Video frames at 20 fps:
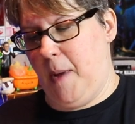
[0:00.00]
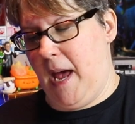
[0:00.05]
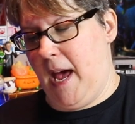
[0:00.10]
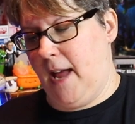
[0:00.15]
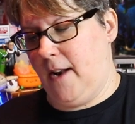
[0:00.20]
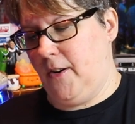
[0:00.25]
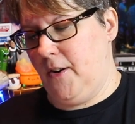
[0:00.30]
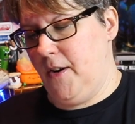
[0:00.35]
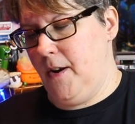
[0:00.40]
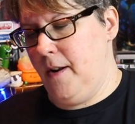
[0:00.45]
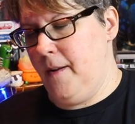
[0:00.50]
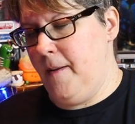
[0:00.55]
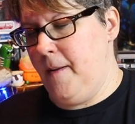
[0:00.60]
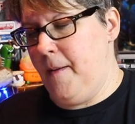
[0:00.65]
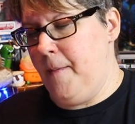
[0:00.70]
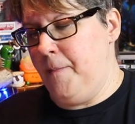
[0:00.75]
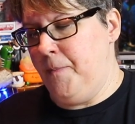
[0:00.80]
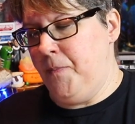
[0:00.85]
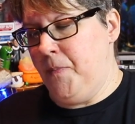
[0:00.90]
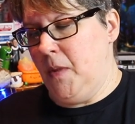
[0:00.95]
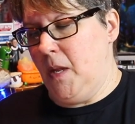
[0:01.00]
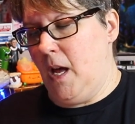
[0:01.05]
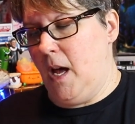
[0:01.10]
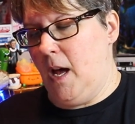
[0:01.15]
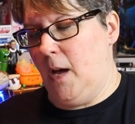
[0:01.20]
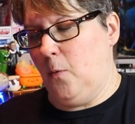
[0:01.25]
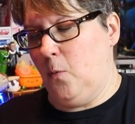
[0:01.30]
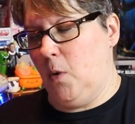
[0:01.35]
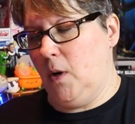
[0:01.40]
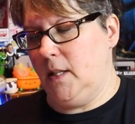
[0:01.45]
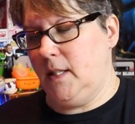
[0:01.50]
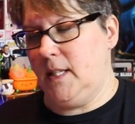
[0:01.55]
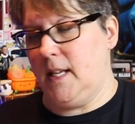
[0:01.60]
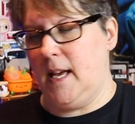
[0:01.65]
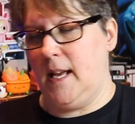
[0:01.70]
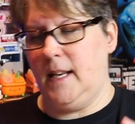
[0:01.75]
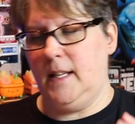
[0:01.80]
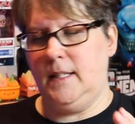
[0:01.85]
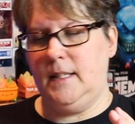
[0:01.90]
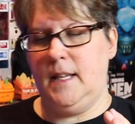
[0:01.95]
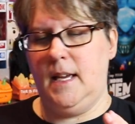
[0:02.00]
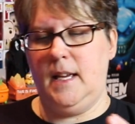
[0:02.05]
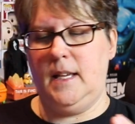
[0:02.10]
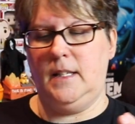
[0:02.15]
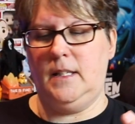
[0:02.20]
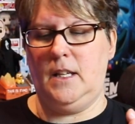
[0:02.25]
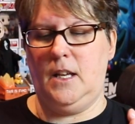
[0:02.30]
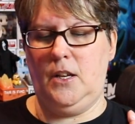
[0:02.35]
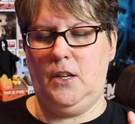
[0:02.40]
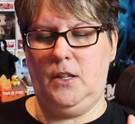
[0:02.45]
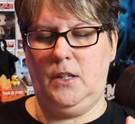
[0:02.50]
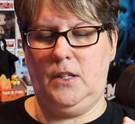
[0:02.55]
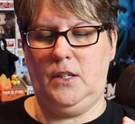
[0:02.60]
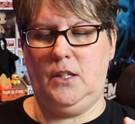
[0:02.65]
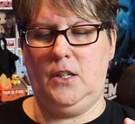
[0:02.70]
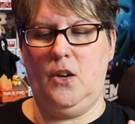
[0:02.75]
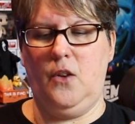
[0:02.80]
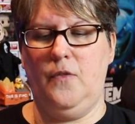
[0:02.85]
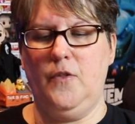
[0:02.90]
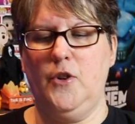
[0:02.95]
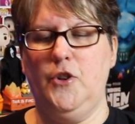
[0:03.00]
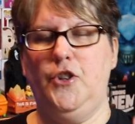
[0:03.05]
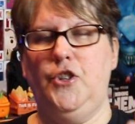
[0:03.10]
pattern. On one side it says Silver